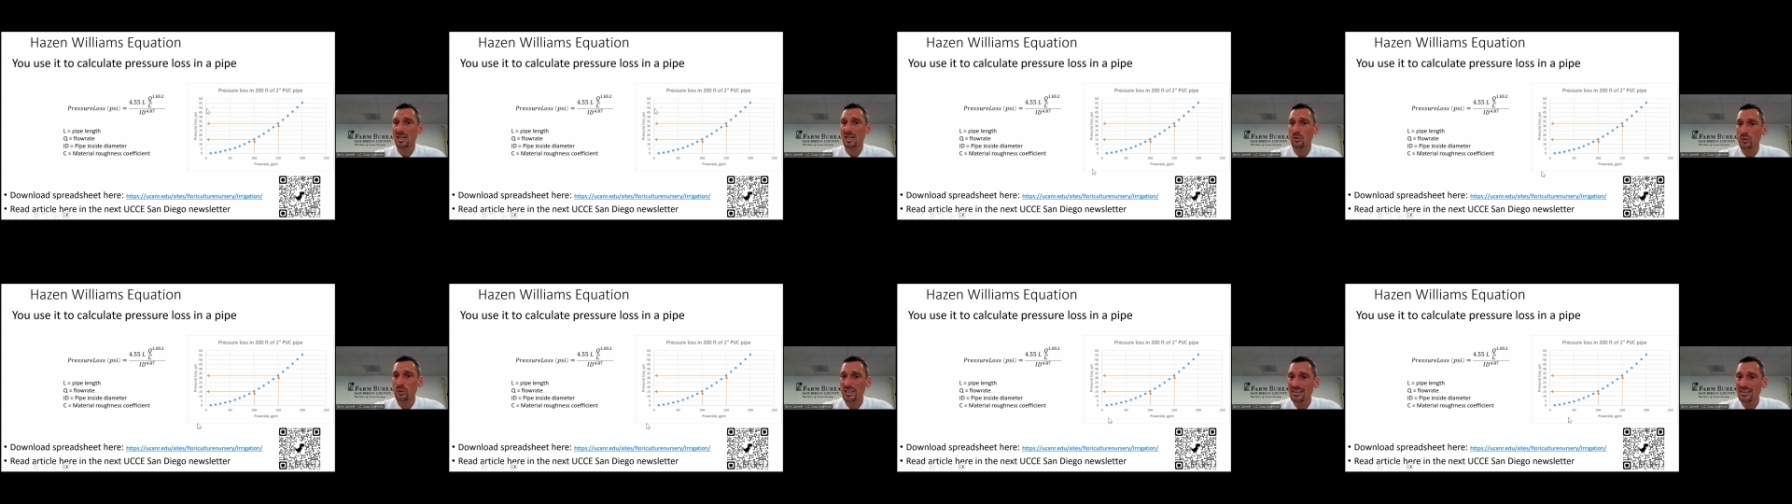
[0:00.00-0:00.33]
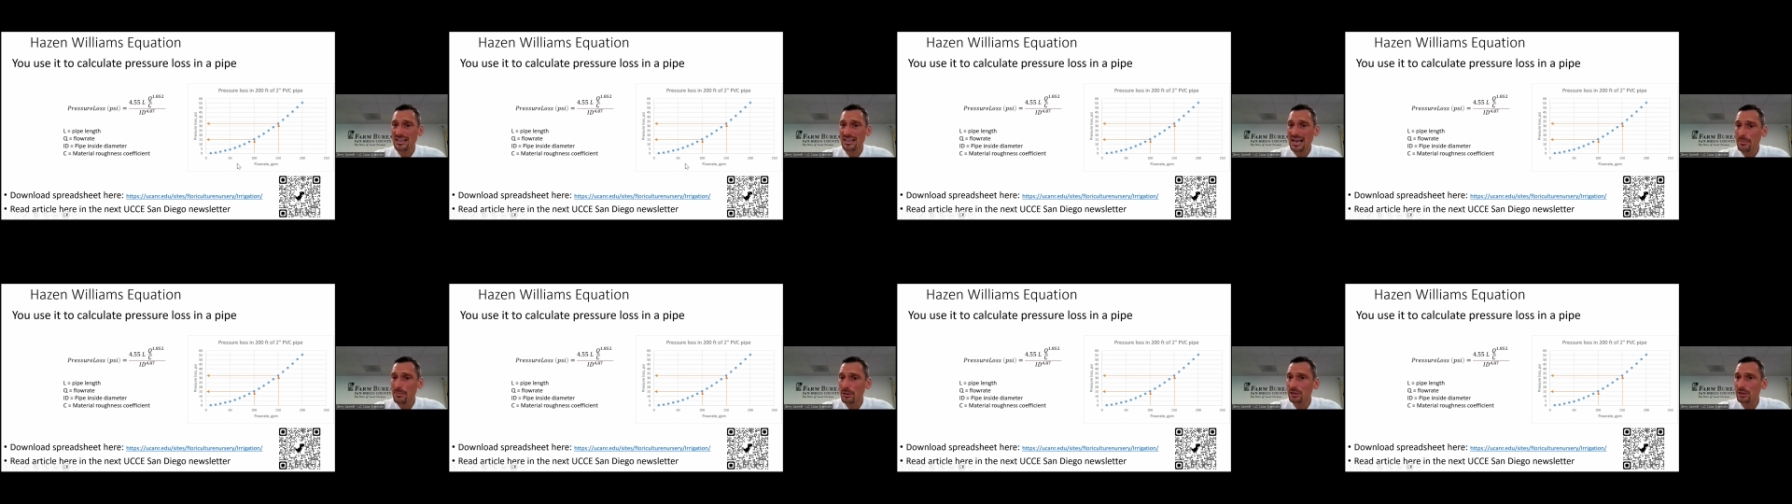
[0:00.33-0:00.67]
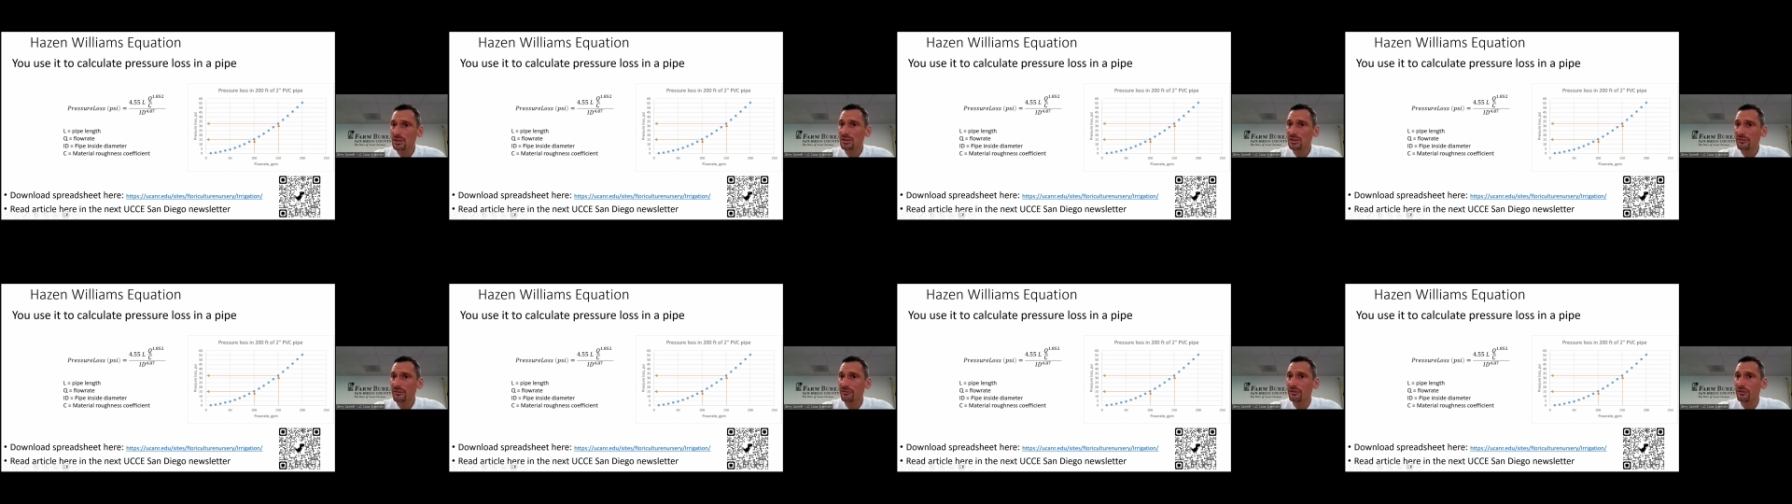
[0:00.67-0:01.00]
We
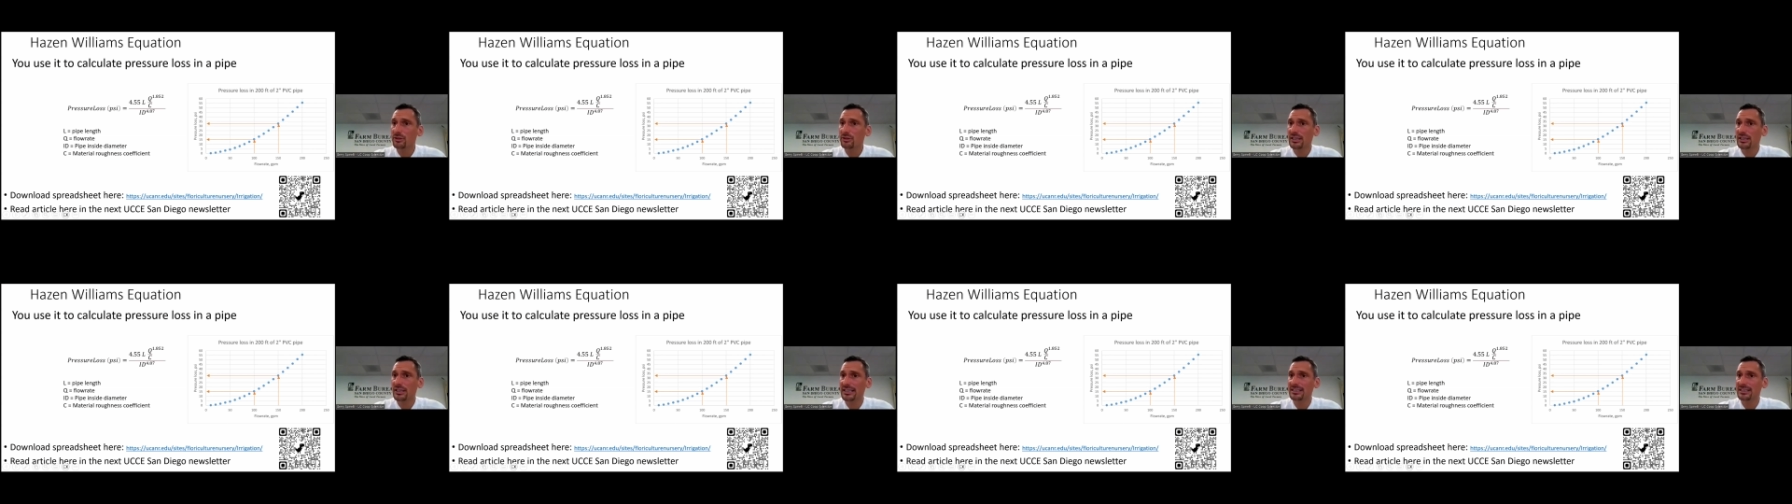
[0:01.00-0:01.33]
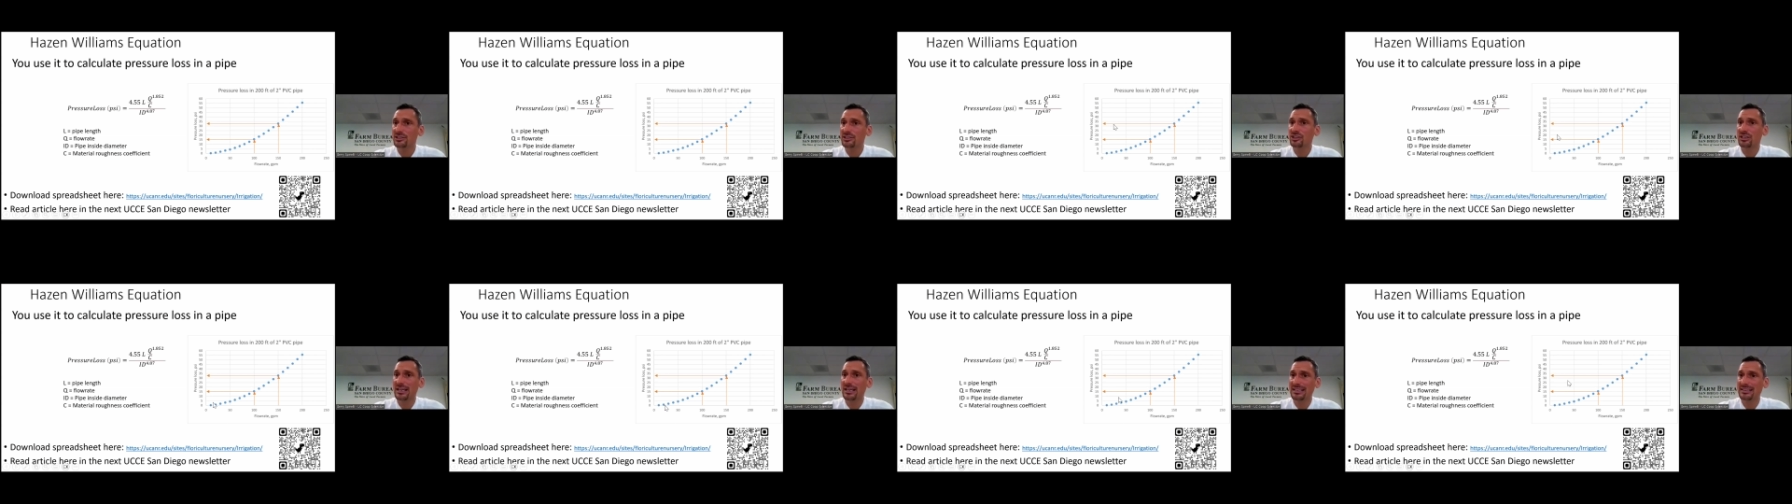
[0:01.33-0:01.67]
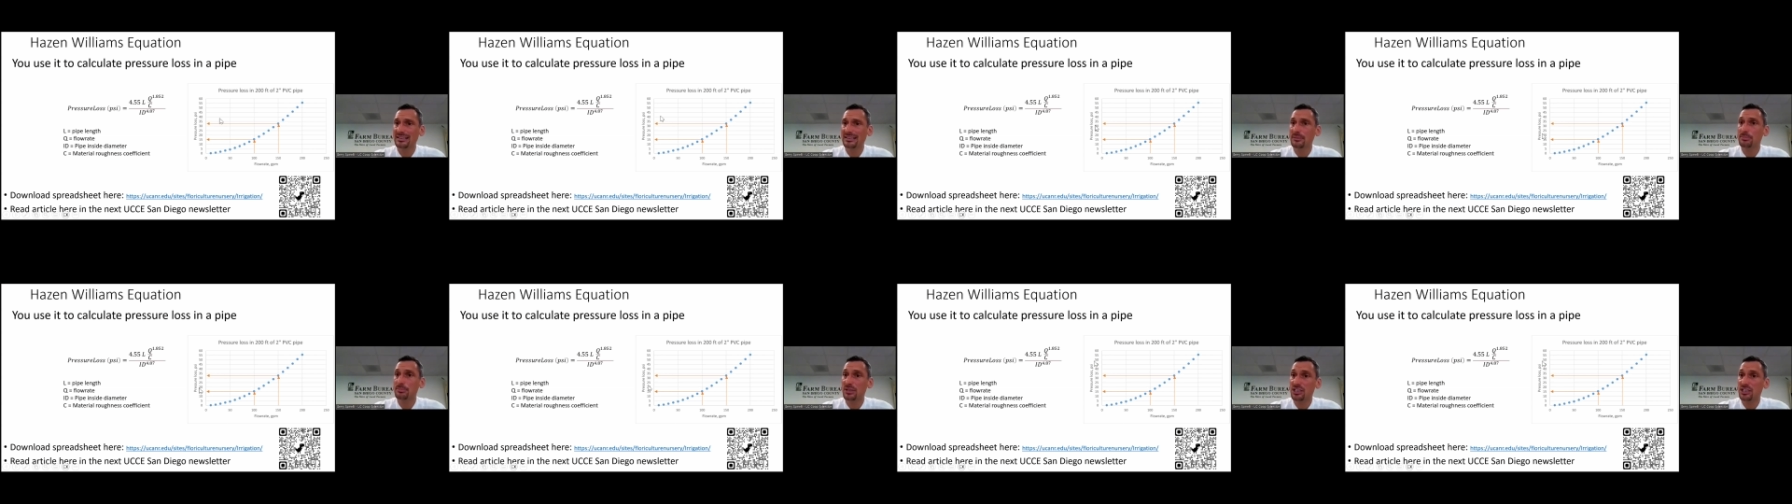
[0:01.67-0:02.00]
doubled the flow rate
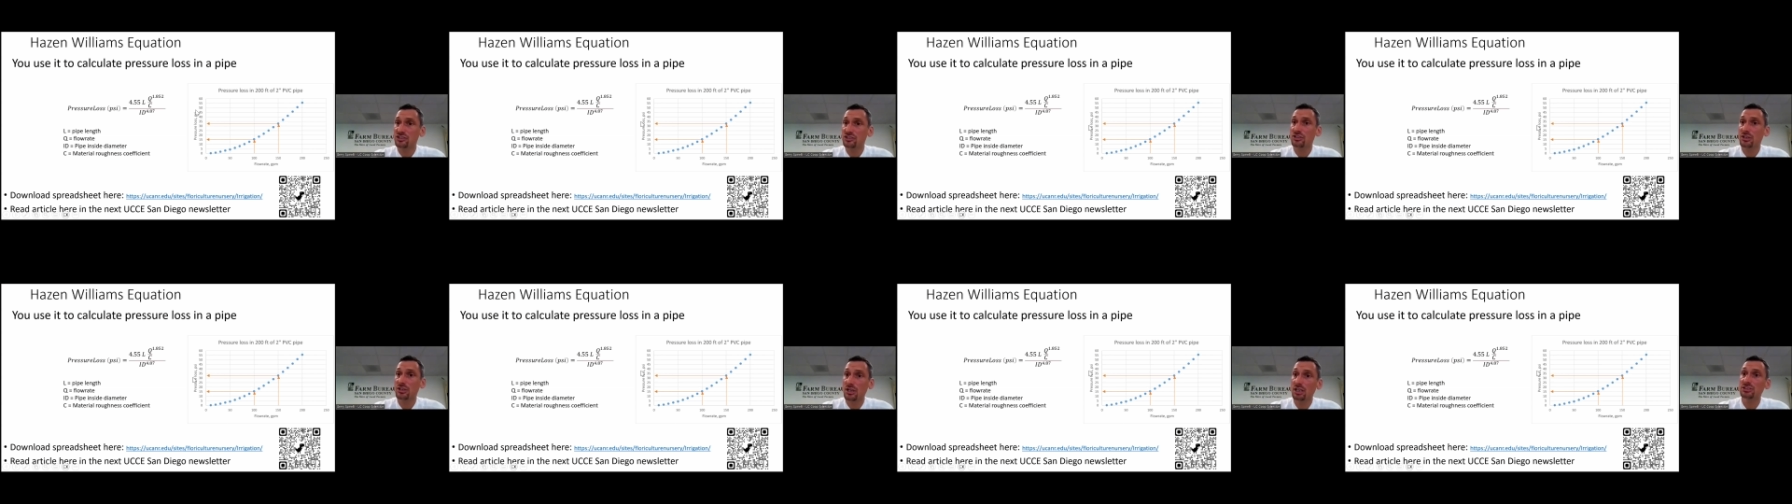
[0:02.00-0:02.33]
and the pressure